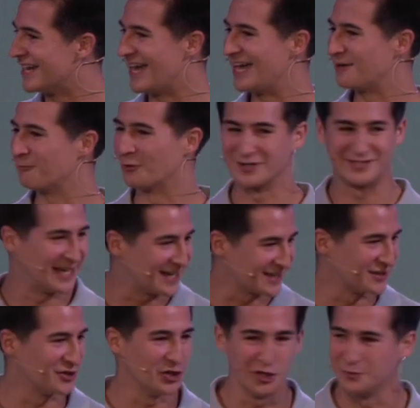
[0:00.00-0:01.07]
and we're taking
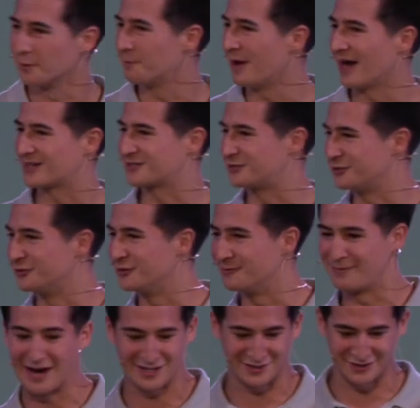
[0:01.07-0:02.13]
the Uber back
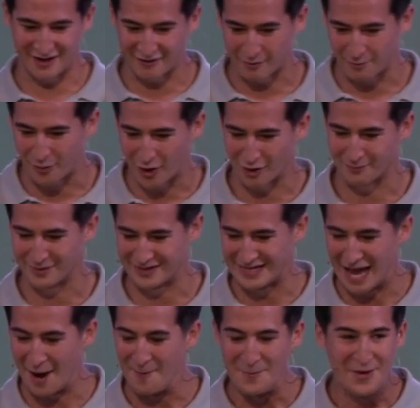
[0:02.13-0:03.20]
to our apartment.
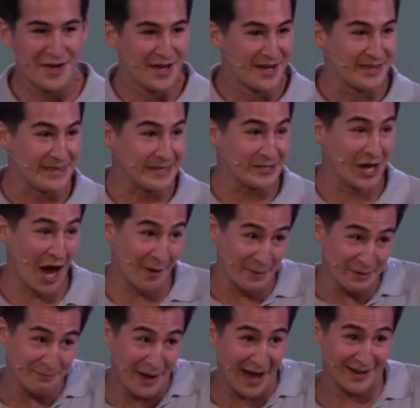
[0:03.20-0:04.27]
Now,
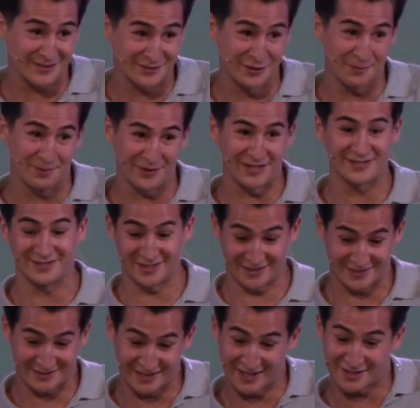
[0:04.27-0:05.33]
coming back to a place like
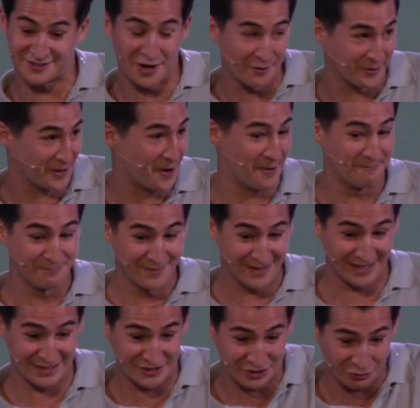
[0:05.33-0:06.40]
San Antonio,
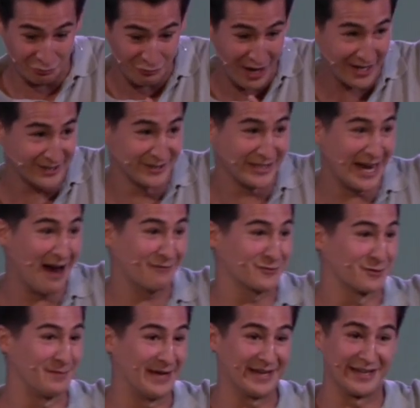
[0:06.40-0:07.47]
like directly after
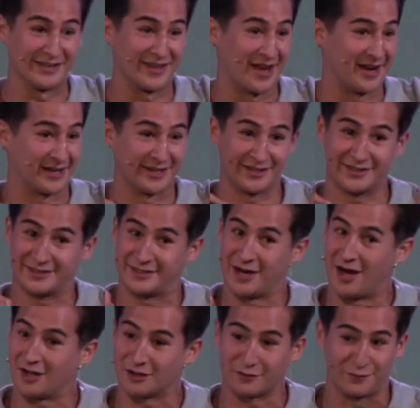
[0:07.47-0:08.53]
being in like
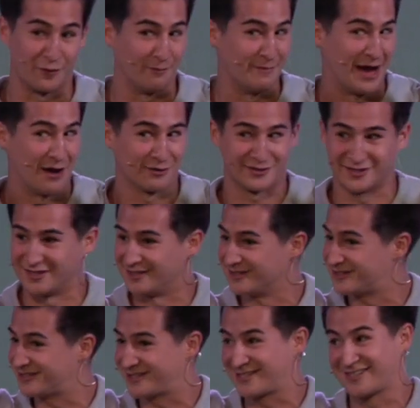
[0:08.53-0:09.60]
colorful
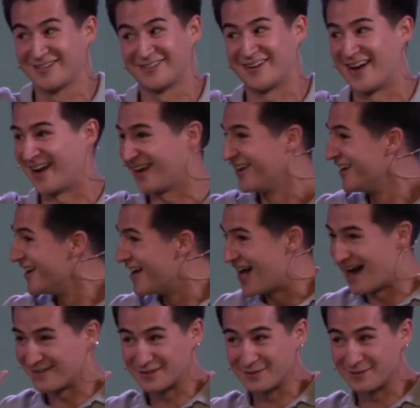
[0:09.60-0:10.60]
mountains, right, after